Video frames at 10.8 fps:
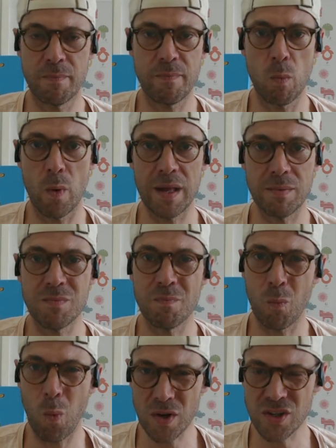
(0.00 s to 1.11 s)
We're
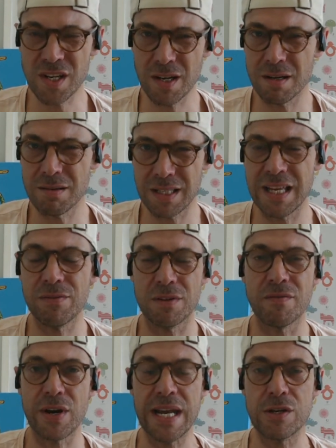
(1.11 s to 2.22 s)
watching Cleveland
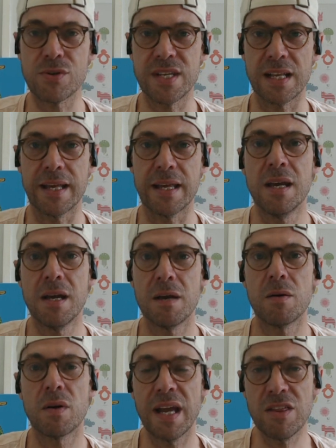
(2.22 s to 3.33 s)
very interestingly.
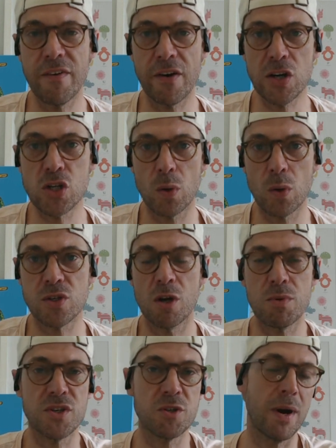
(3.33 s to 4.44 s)
In the very short term
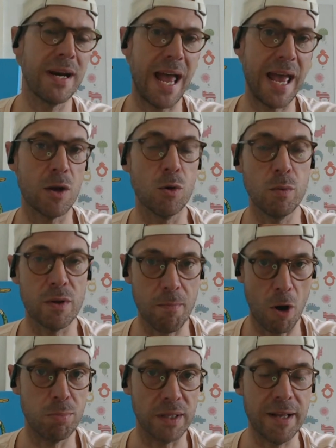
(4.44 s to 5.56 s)
with the sprained ankle with
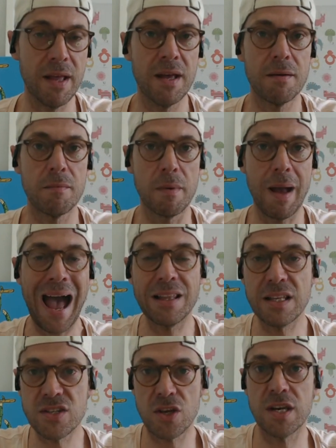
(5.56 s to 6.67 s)
Mobley,
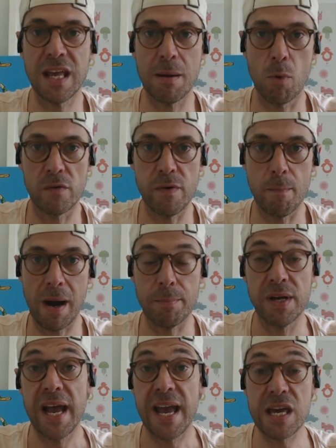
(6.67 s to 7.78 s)
Allen's going to get more of a bump.
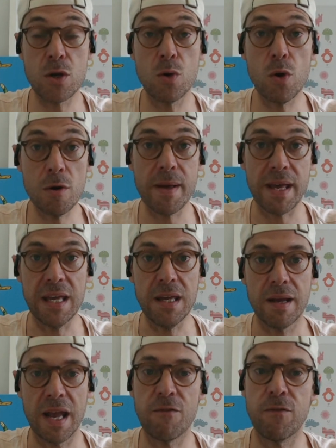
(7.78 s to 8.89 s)
It could
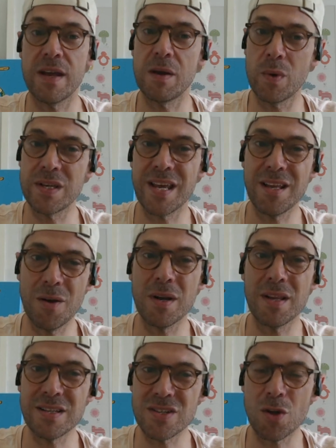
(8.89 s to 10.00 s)
be if we say, you know what,
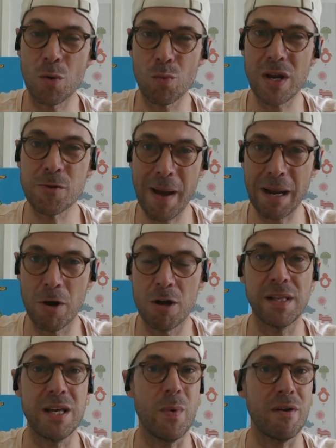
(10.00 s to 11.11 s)
let's just not rush back
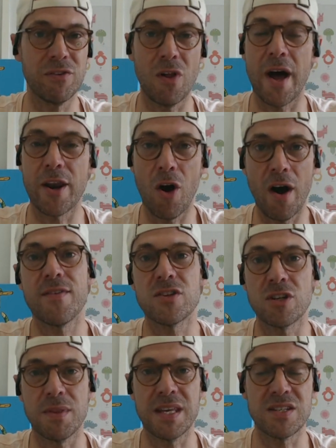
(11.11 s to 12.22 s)
Mobley. We're flying high at the
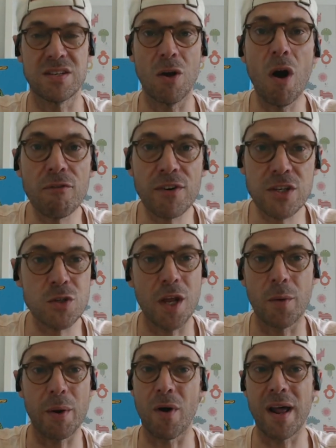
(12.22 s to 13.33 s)
top of the Eastern Conference.
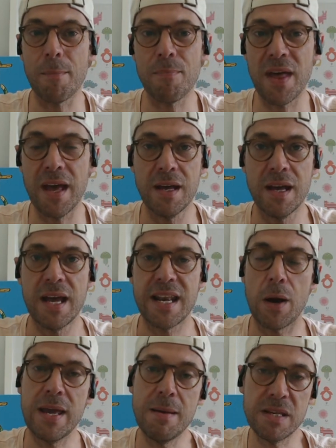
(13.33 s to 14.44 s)
We're right up there.
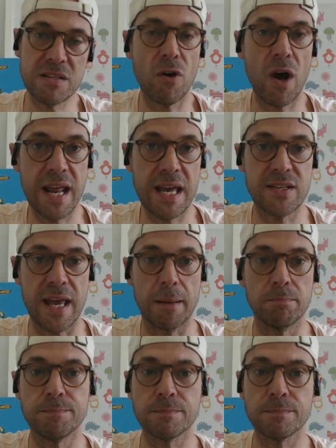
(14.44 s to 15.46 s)
Now, he missed Friday's game.